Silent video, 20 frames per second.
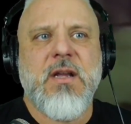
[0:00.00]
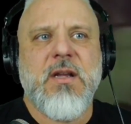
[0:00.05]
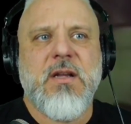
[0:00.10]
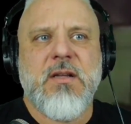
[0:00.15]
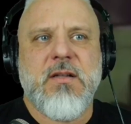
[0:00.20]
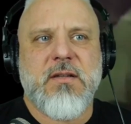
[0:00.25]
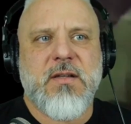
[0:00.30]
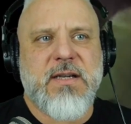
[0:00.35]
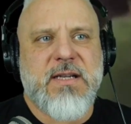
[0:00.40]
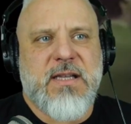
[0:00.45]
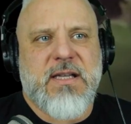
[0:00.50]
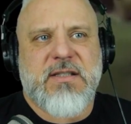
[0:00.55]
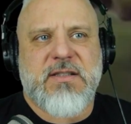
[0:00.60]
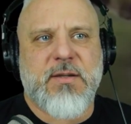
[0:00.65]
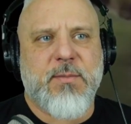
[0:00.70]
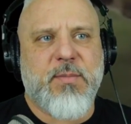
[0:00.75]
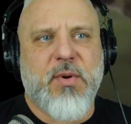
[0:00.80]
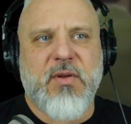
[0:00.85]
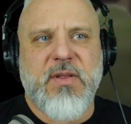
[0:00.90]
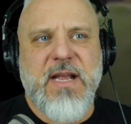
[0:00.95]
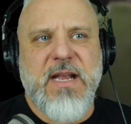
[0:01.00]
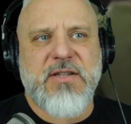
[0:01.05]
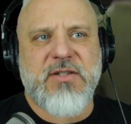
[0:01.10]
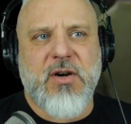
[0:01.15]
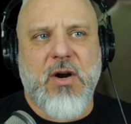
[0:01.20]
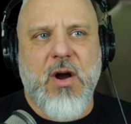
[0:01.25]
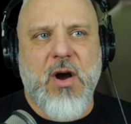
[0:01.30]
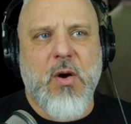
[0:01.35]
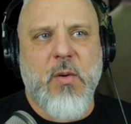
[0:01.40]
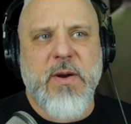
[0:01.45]
Look at this. Both hands
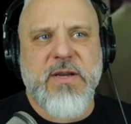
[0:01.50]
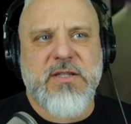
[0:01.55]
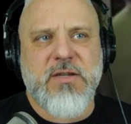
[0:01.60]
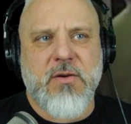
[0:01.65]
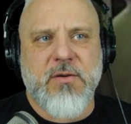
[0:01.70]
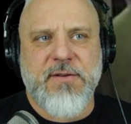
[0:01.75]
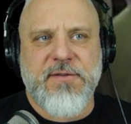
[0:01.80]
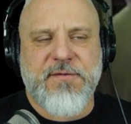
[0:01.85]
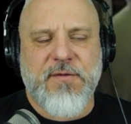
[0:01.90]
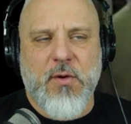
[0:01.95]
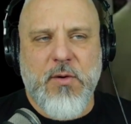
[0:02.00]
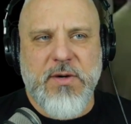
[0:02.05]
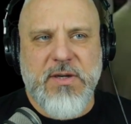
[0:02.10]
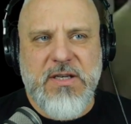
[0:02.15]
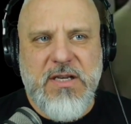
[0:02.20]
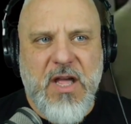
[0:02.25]
are always going forward.